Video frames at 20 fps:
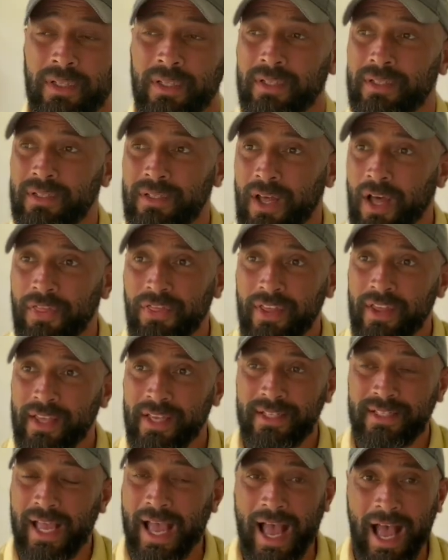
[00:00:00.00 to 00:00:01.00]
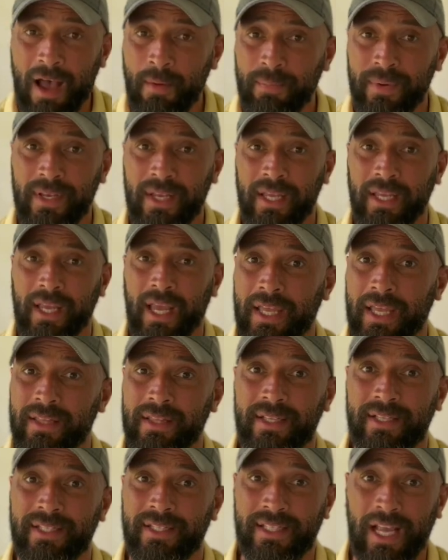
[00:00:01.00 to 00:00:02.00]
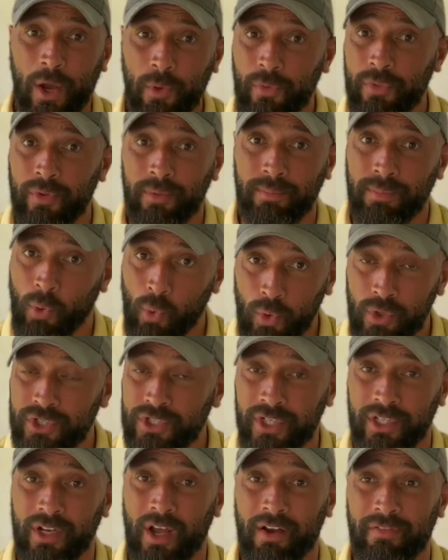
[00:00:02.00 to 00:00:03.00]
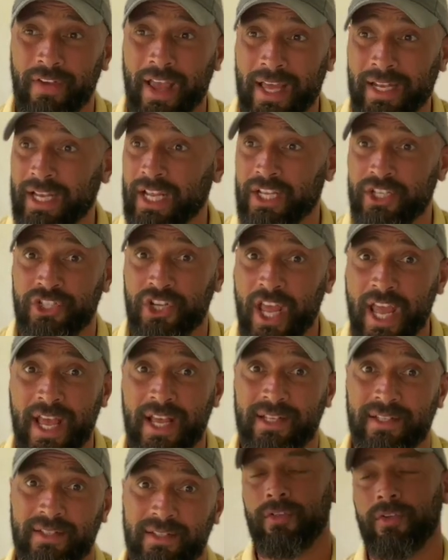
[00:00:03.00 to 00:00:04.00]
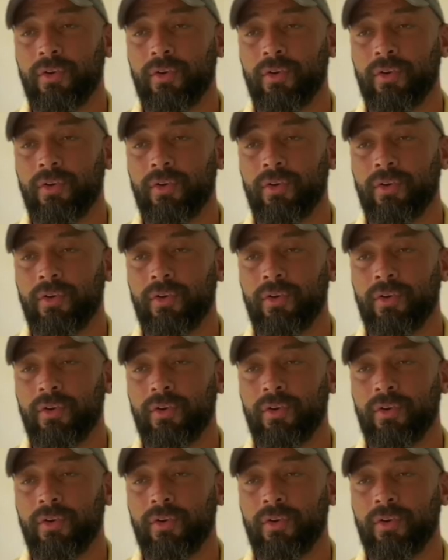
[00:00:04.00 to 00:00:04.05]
Nothing is happening the southern portion of Al-Hijaz.